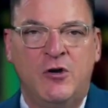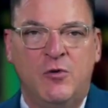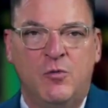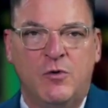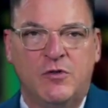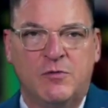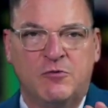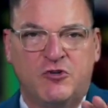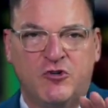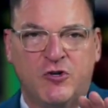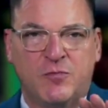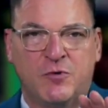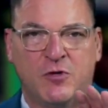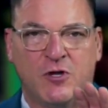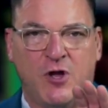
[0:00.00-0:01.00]
when the
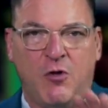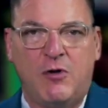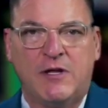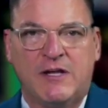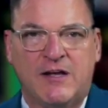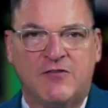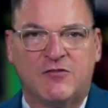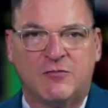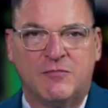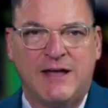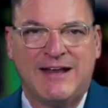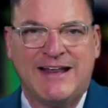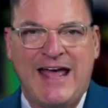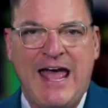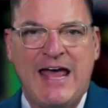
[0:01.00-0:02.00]
jury pool only comes from
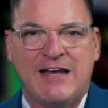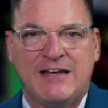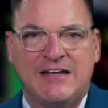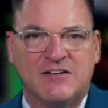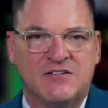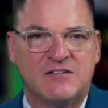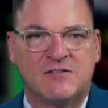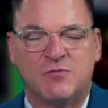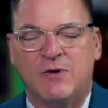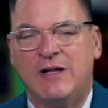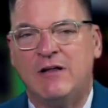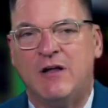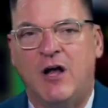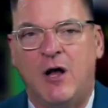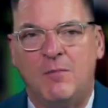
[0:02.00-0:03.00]
Manhattan is,
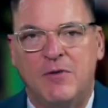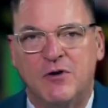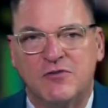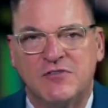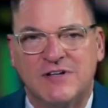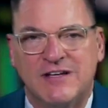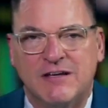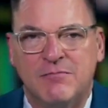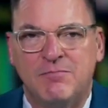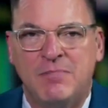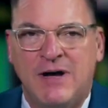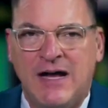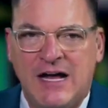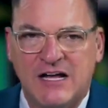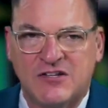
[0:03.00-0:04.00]
well, almost
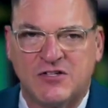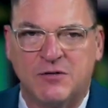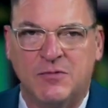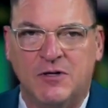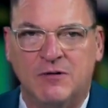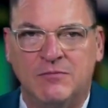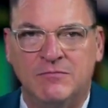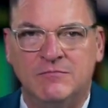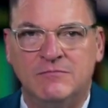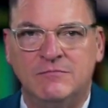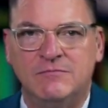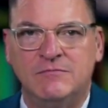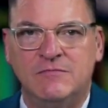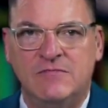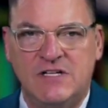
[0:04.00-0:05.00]
impossible.
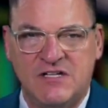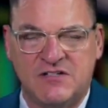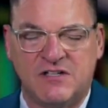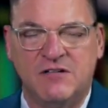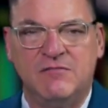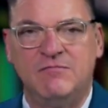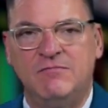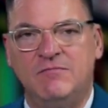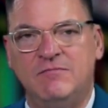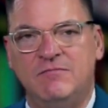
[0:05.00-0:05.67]
Listen.